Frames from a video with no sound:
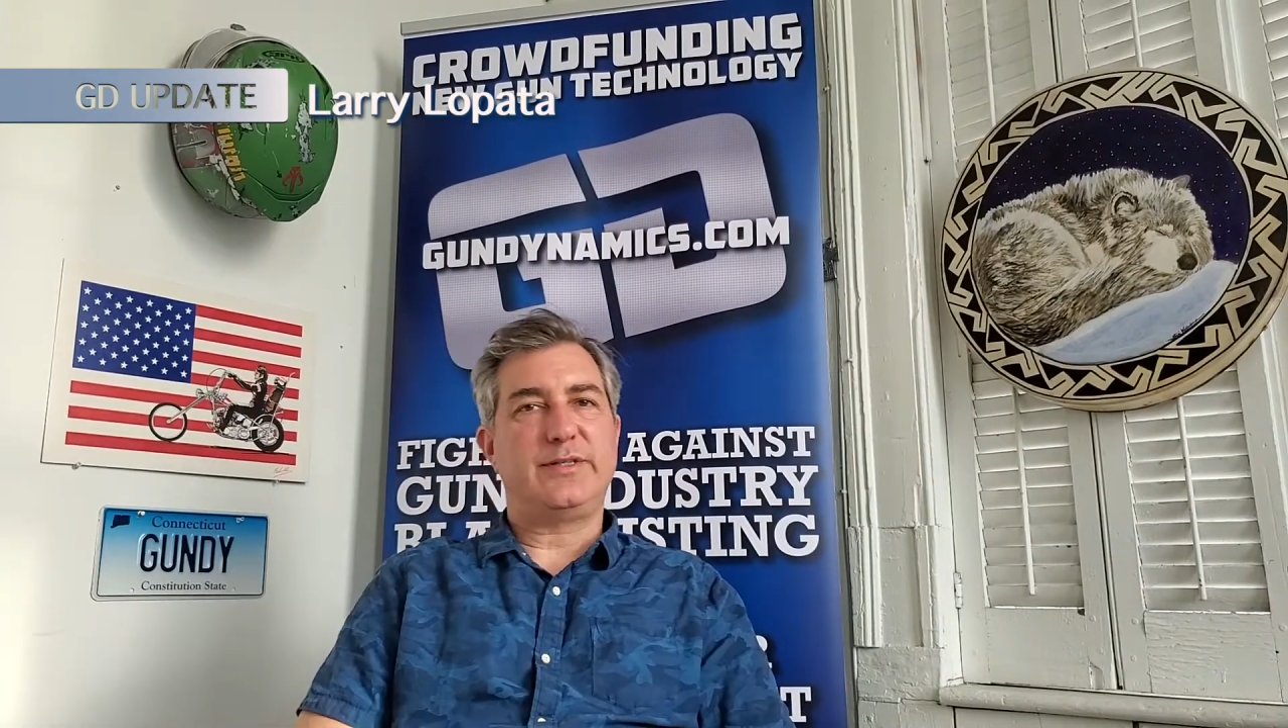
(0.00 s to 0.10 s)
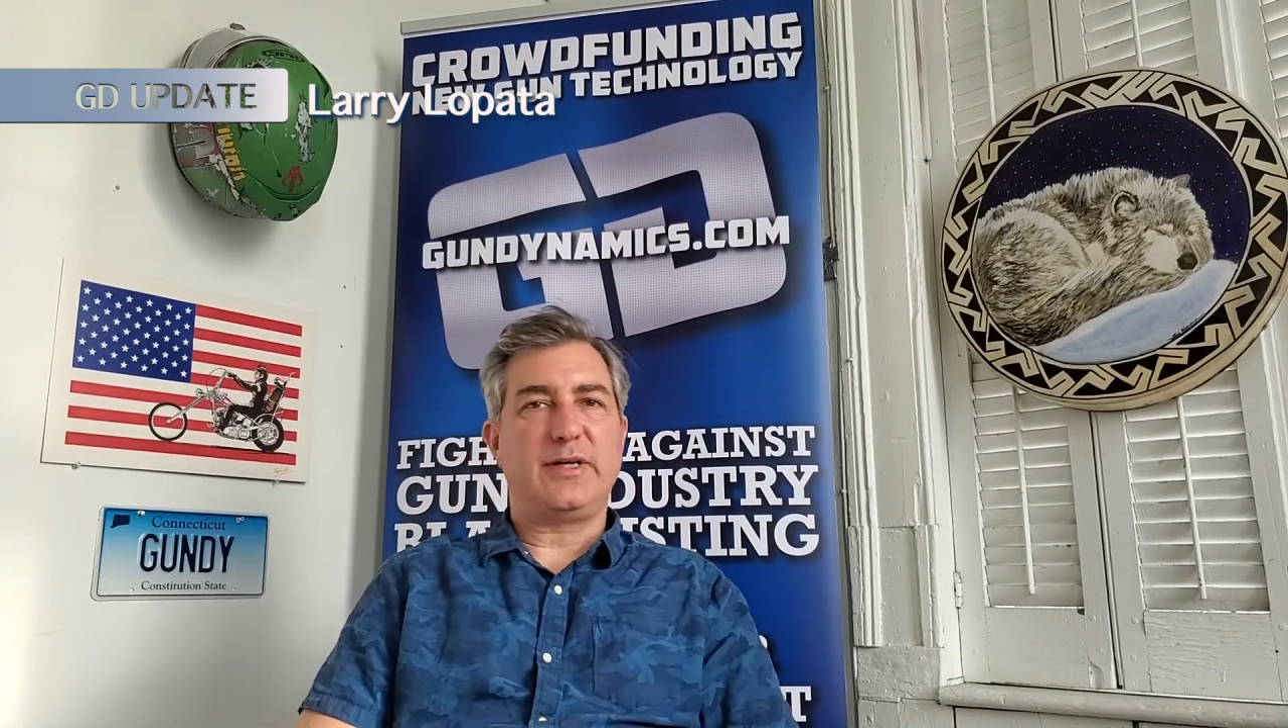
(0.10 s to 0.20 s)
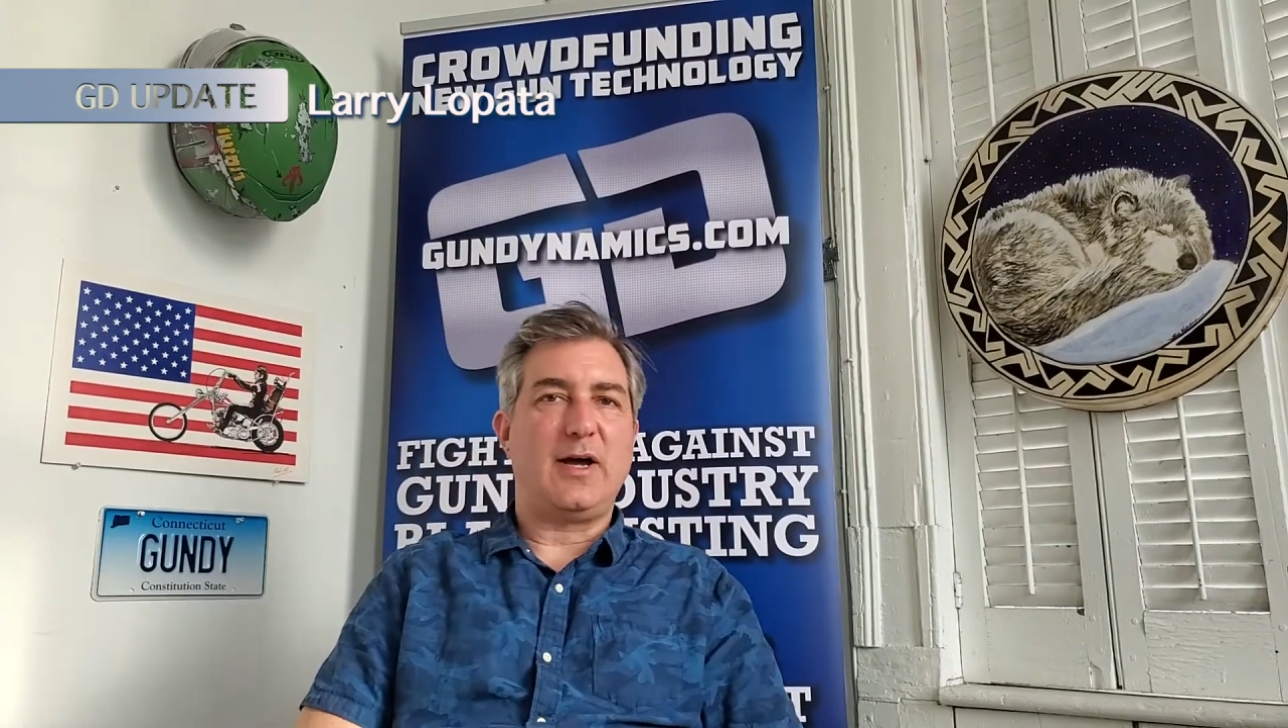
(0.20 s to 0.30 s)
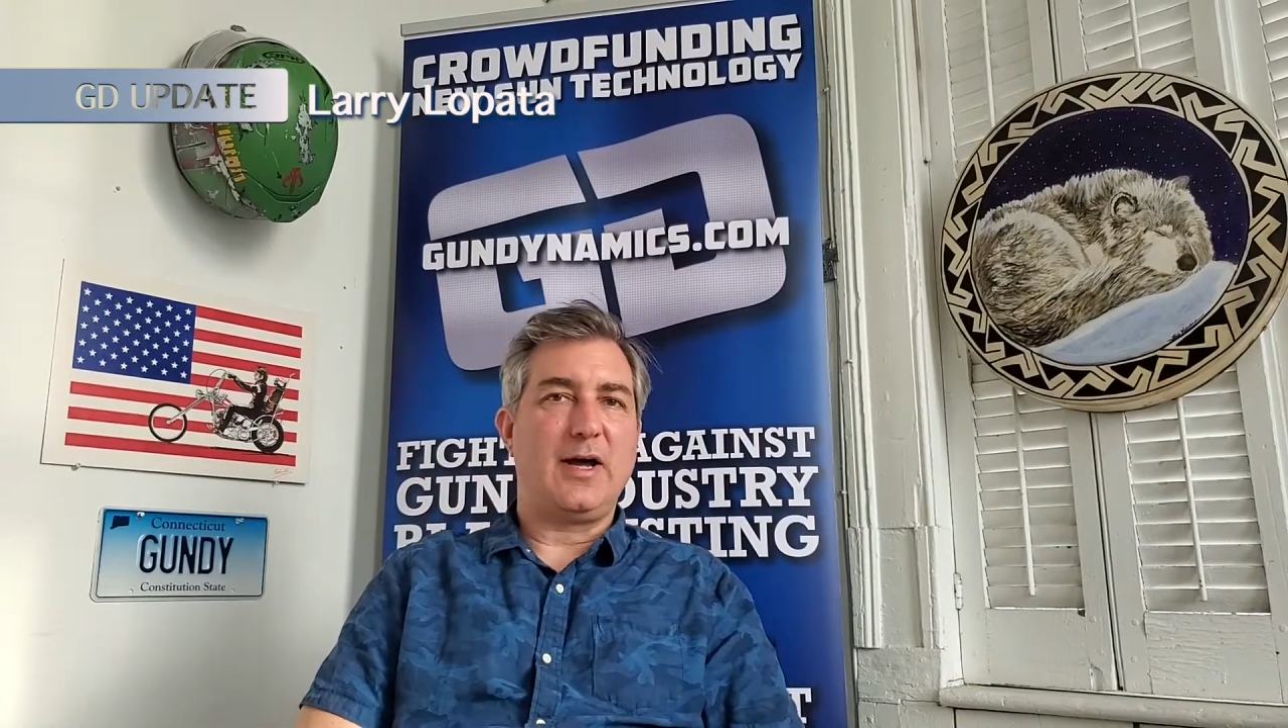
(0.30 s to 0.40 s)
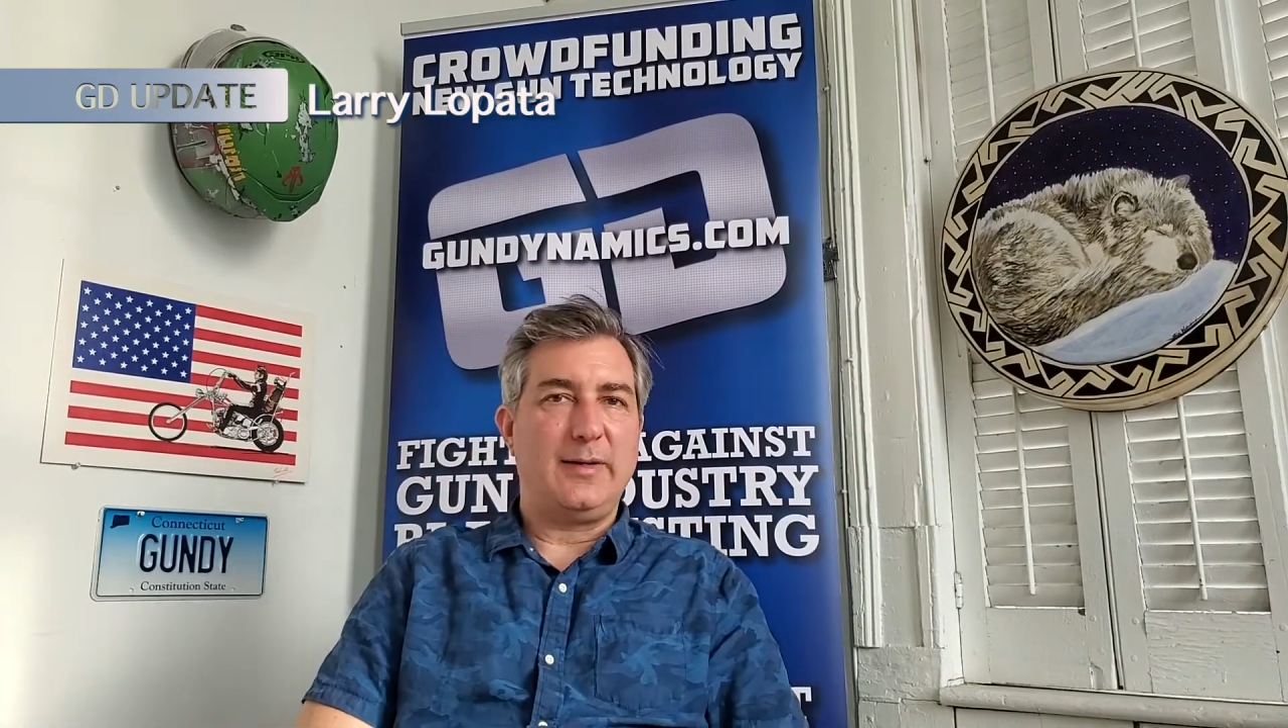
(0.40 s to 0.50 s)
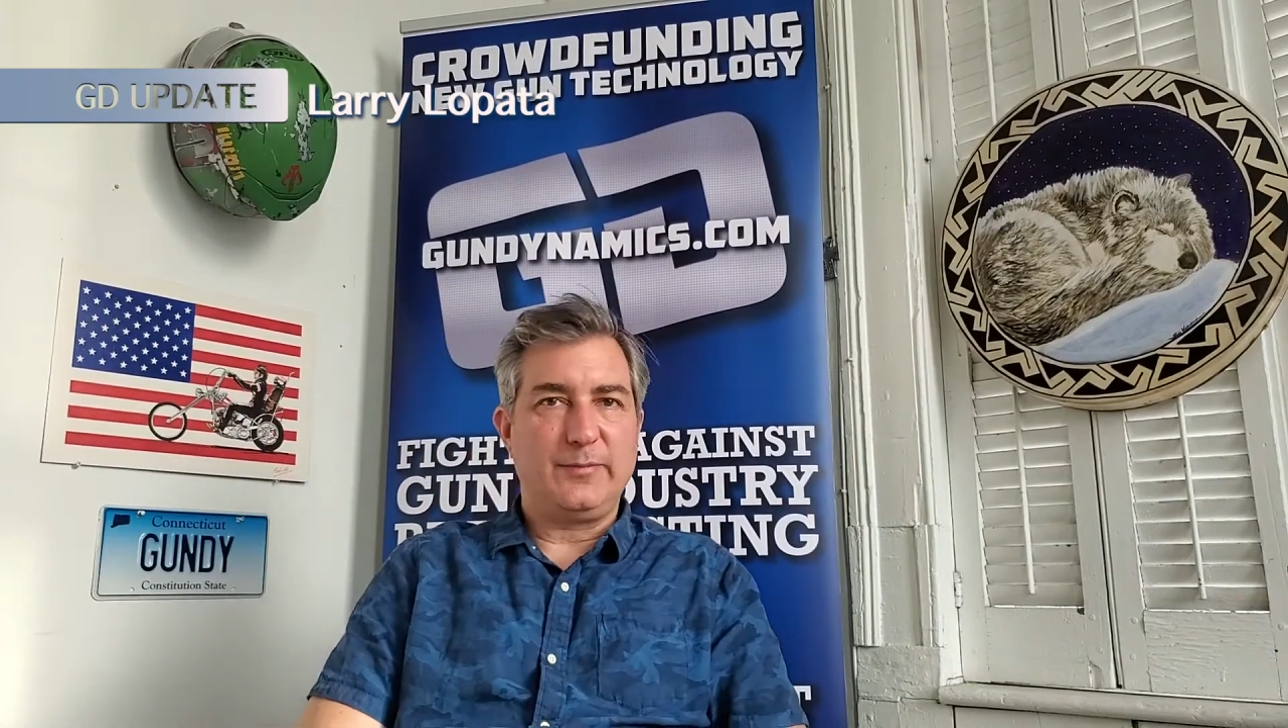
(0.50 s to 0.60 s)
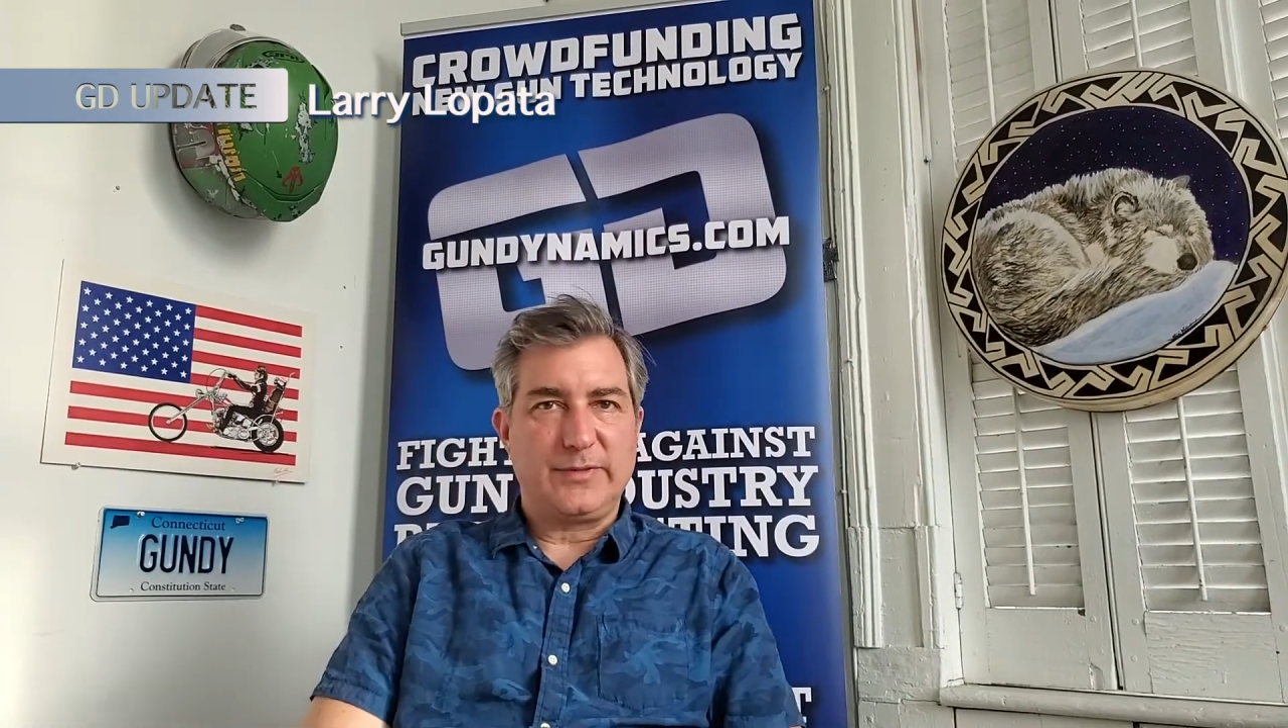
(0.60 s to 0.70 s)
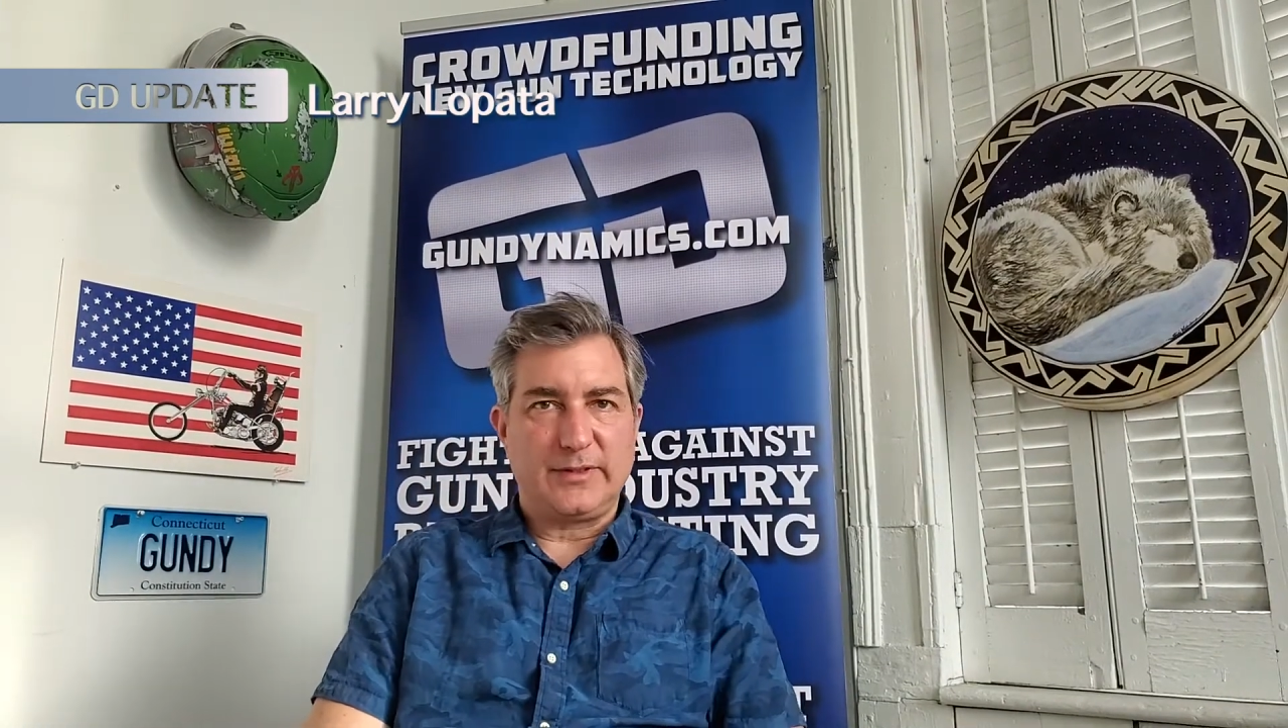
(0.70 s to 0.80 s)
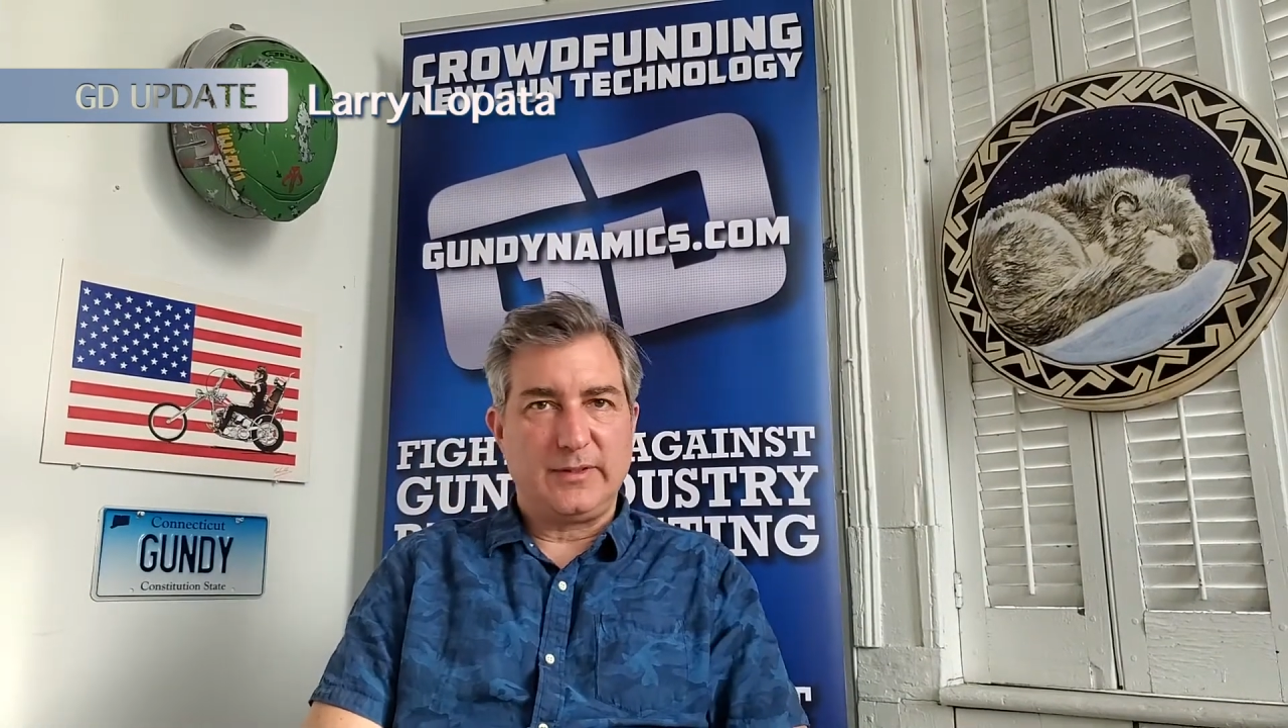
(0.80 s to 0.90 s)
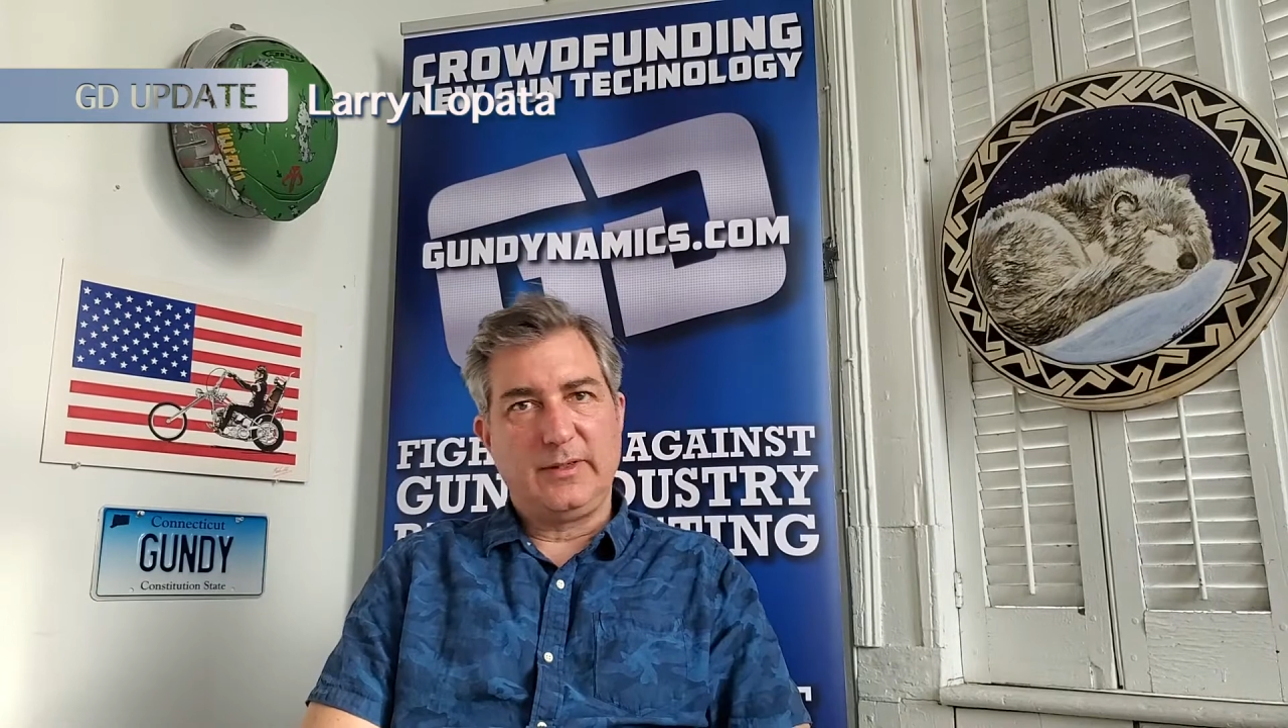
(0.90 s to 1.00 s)

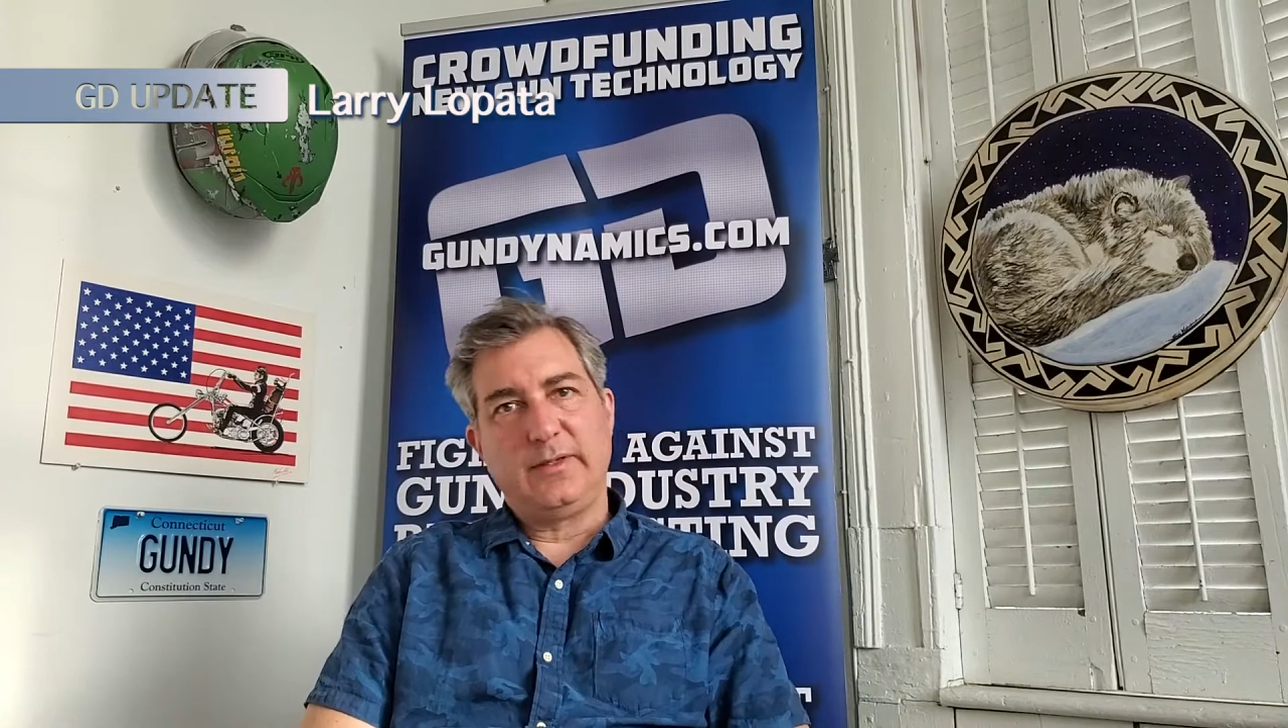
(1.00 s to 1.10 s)
times